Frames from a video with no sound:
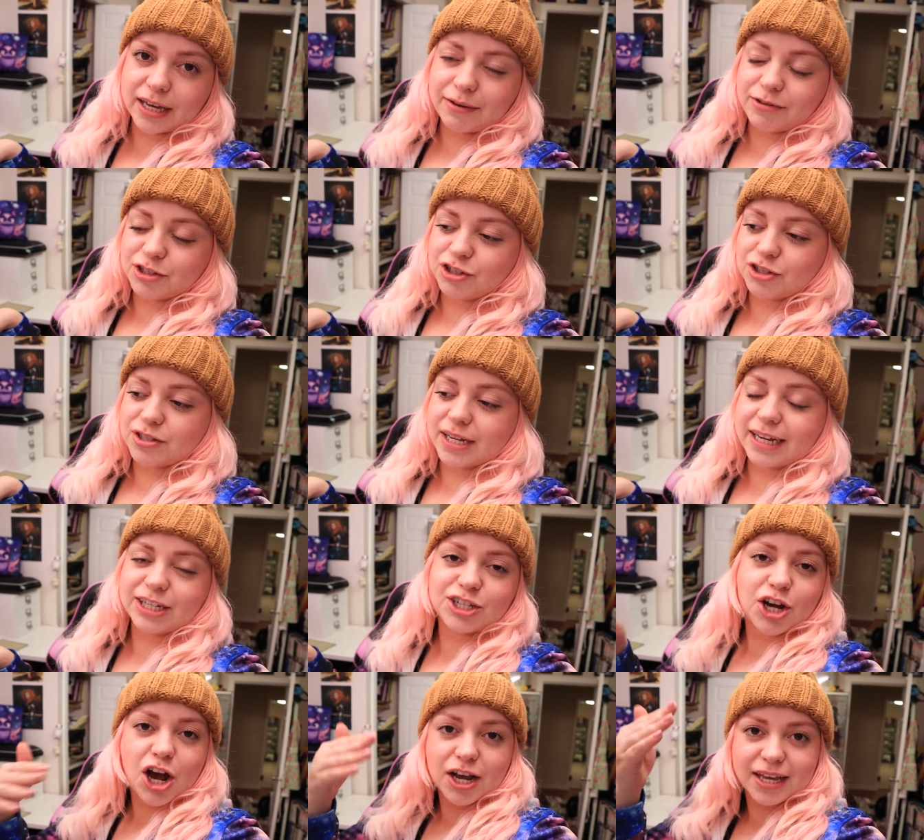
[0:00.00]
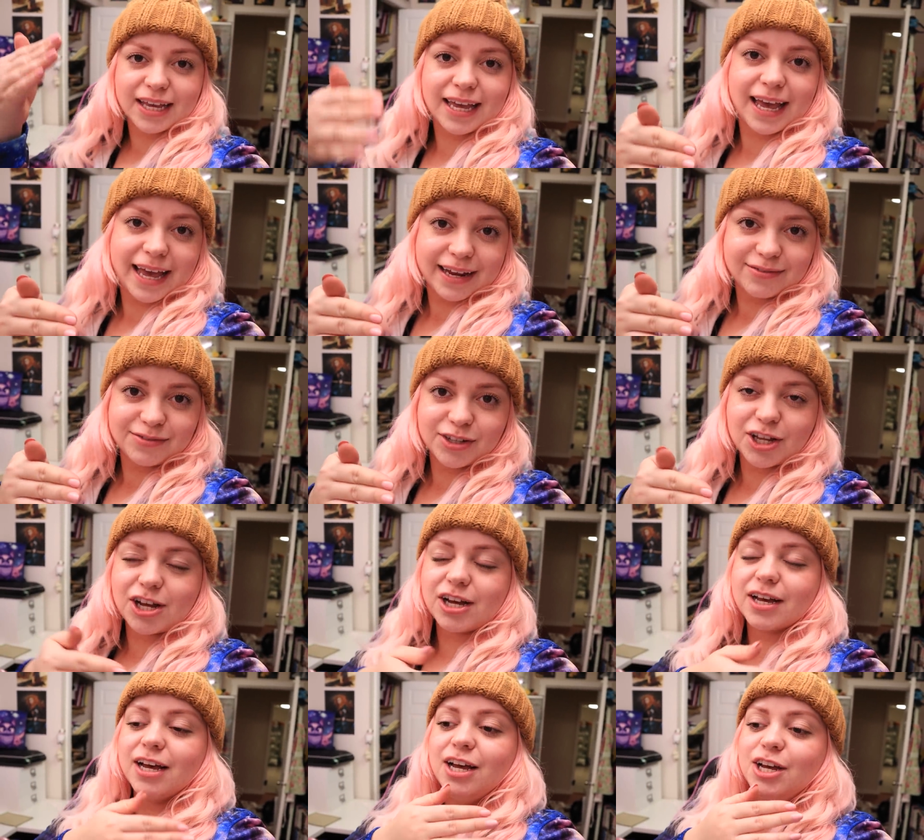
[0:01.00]
It was just like a talking head
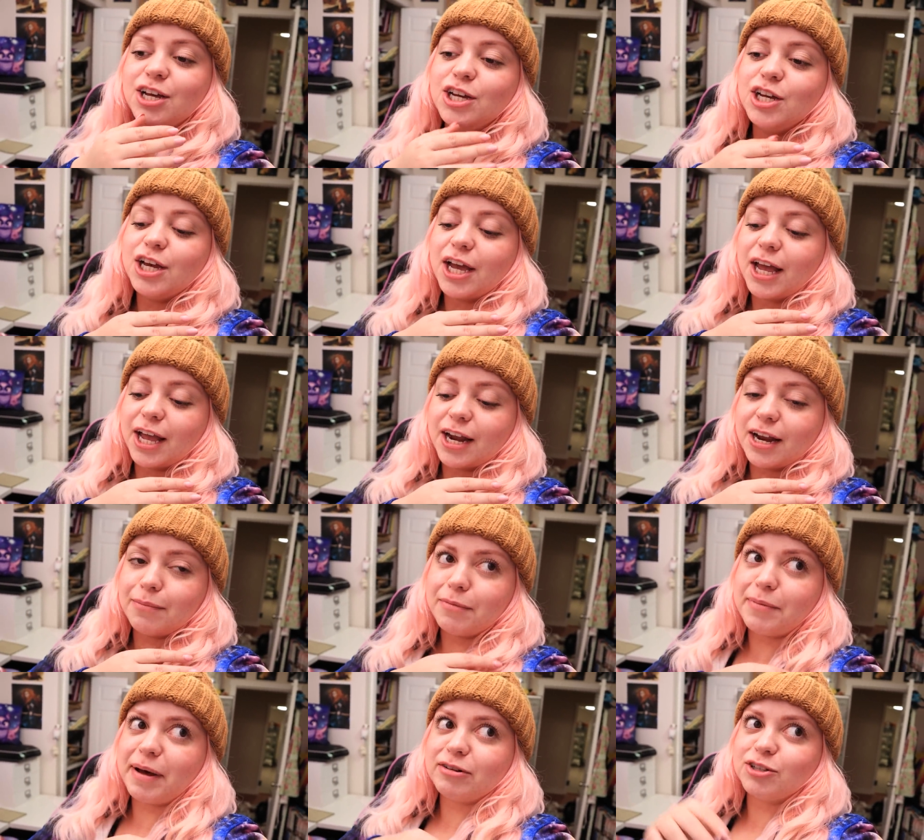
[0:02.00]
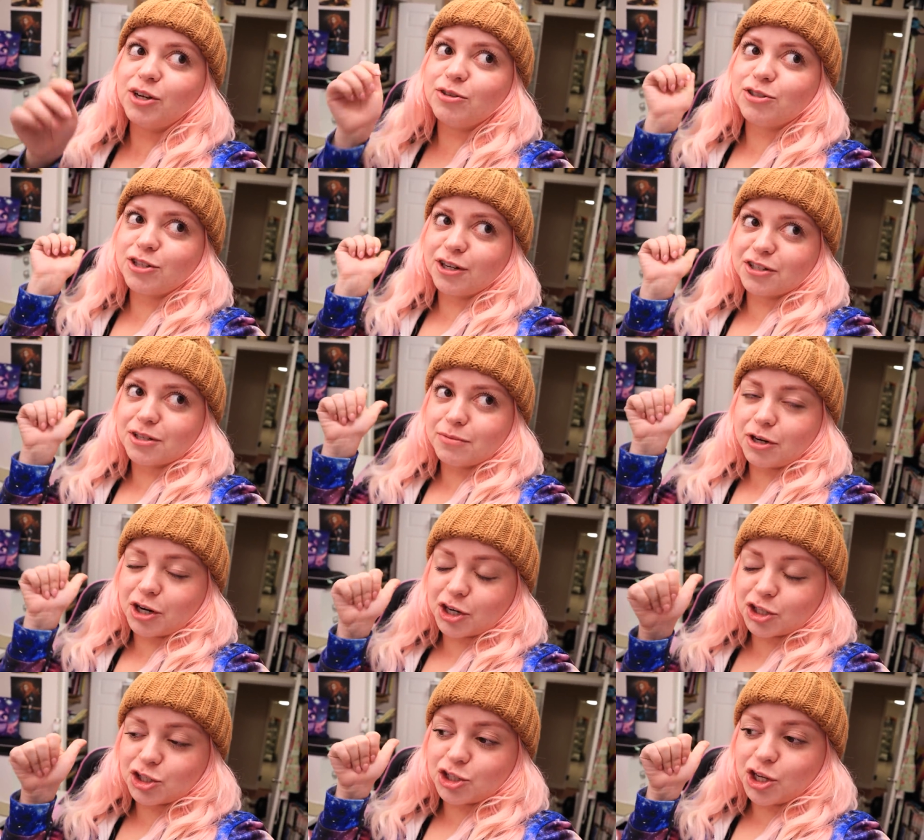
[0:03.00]
vlog, and I'm about to go start some
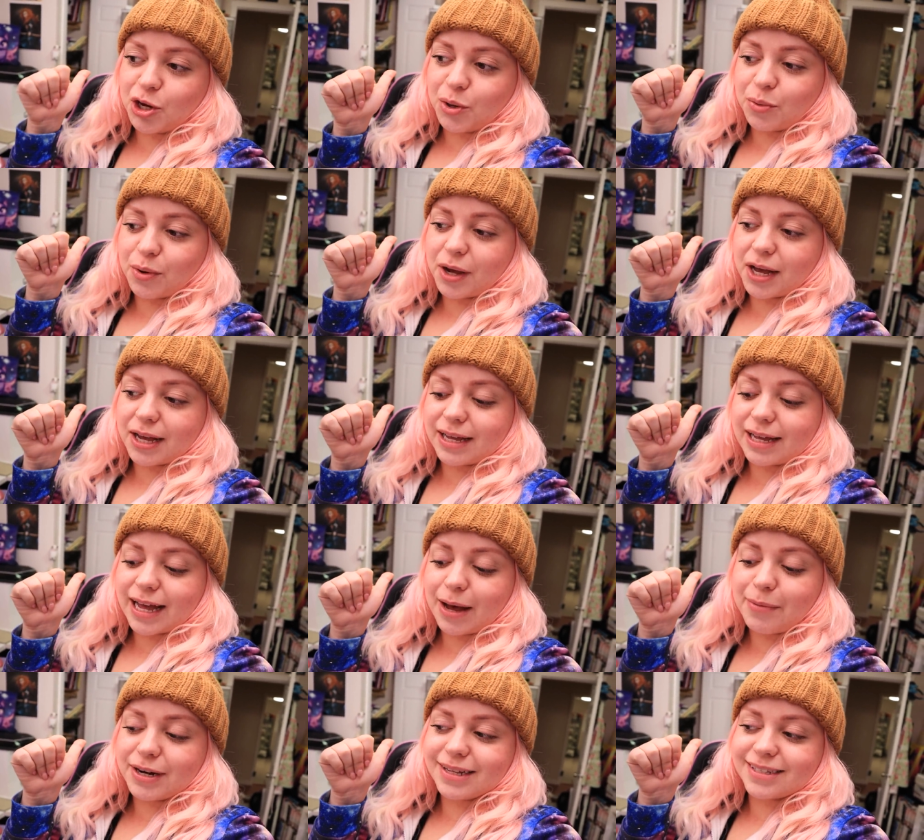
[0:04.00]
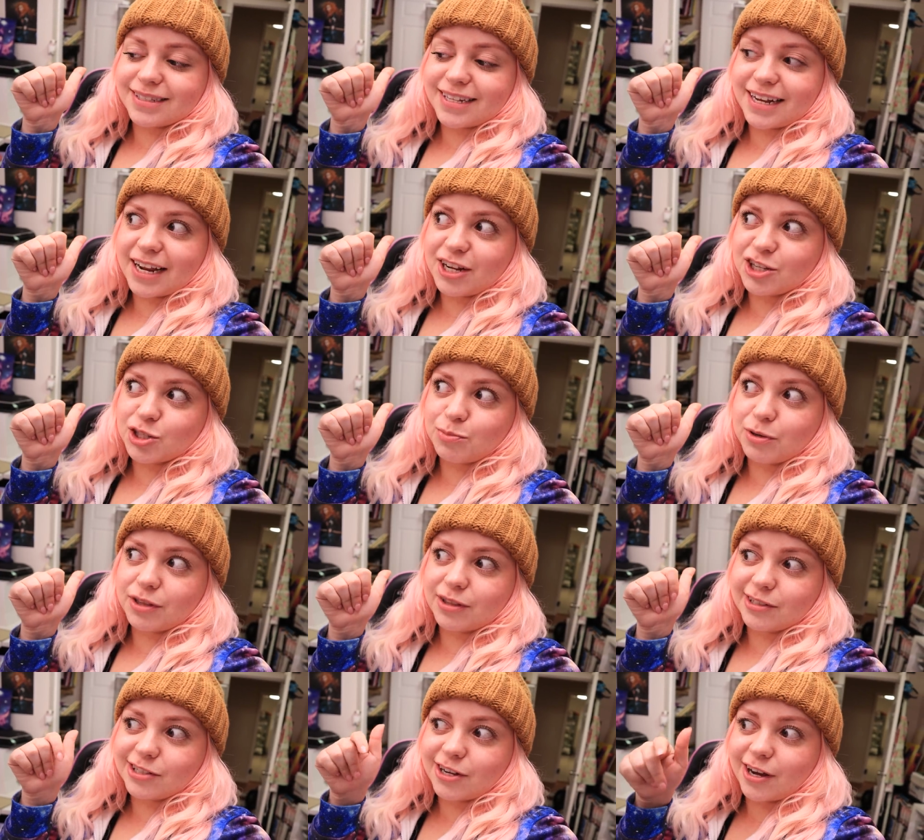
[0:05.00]
art. So how about instead I just
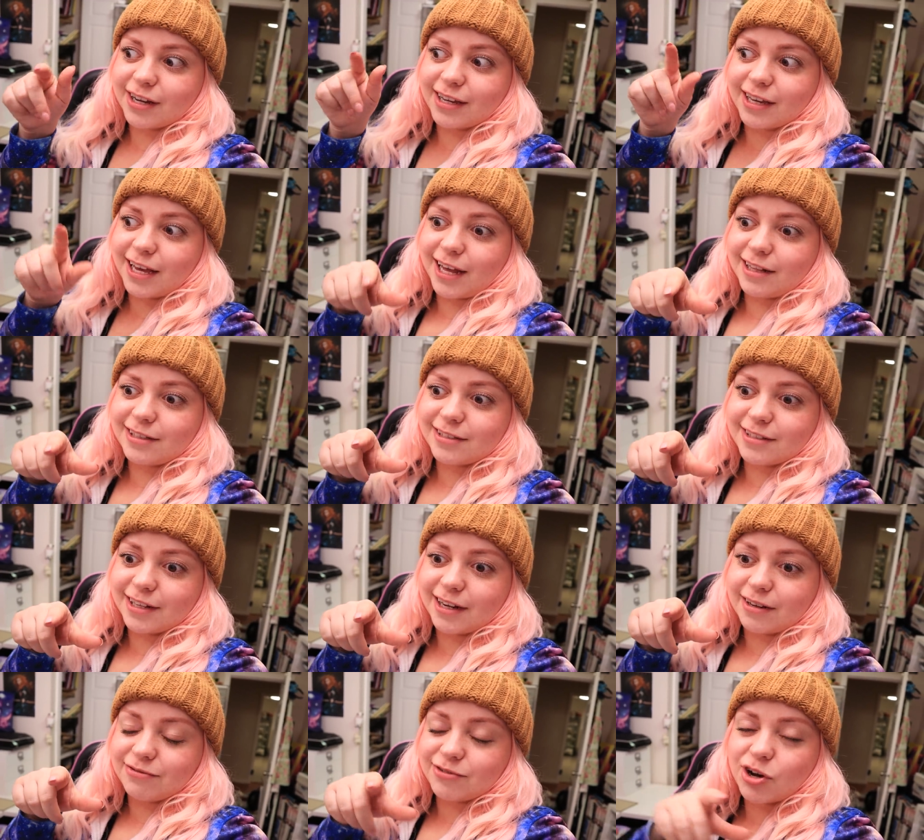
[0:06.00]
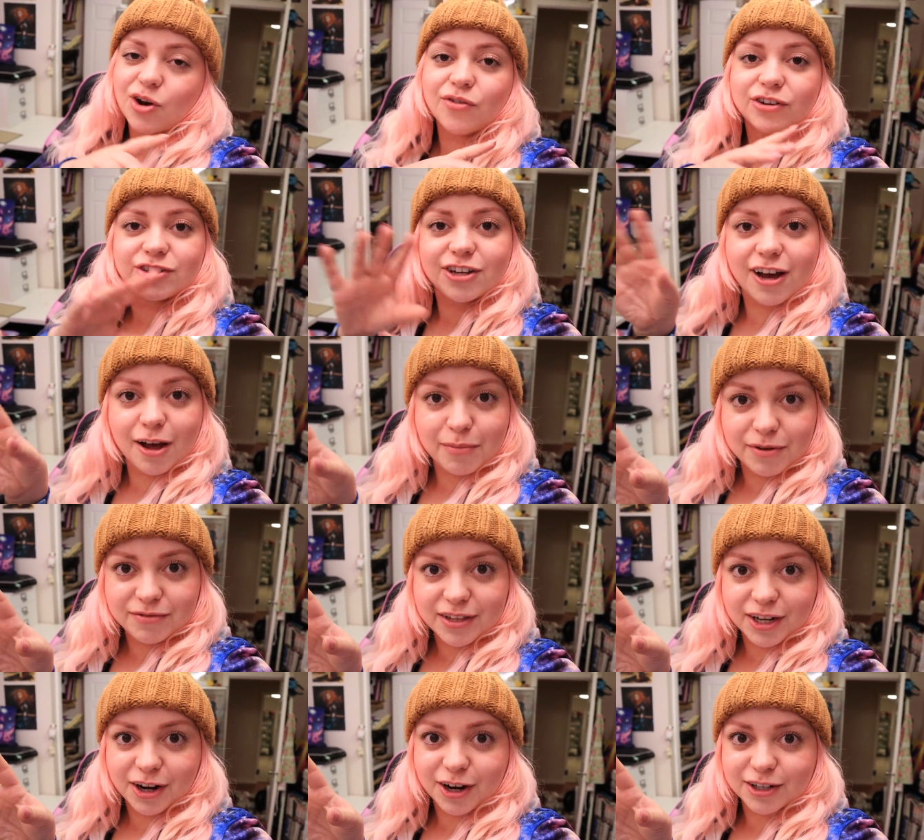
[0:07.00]
put the talking head stuff over top of
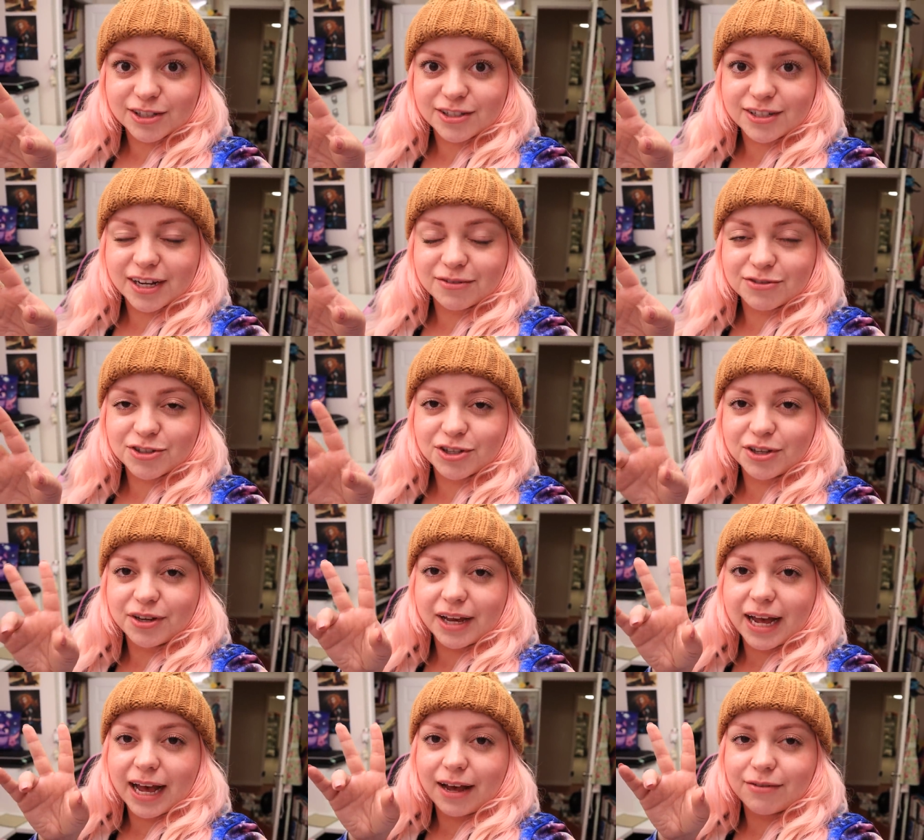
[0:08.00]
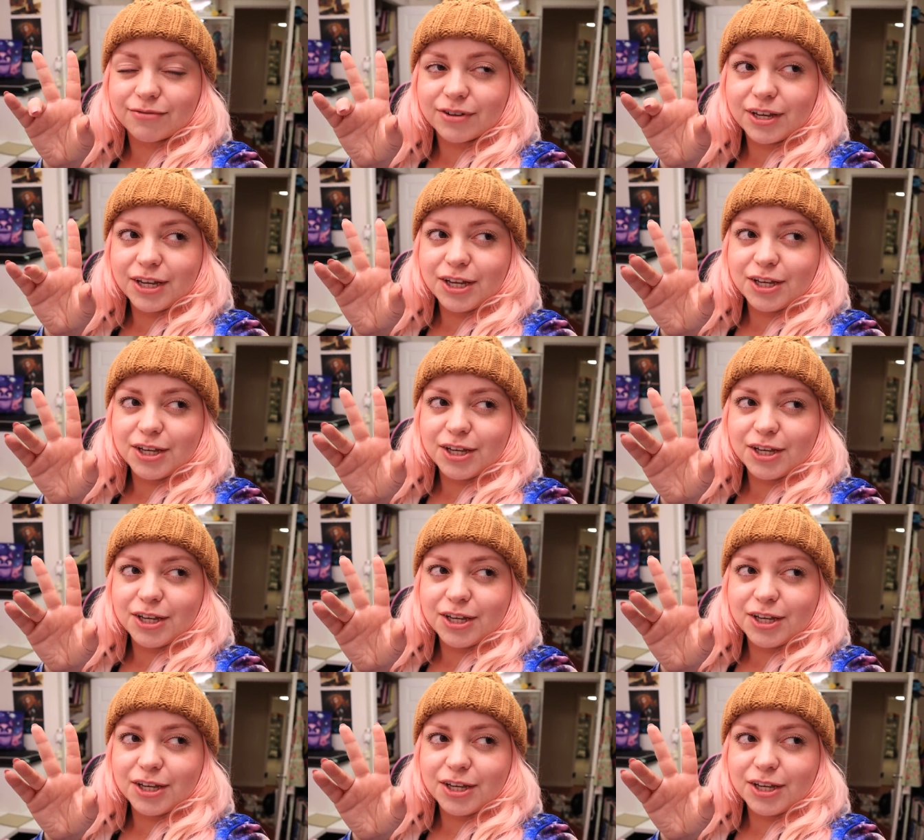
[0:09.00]
the art stuff so you have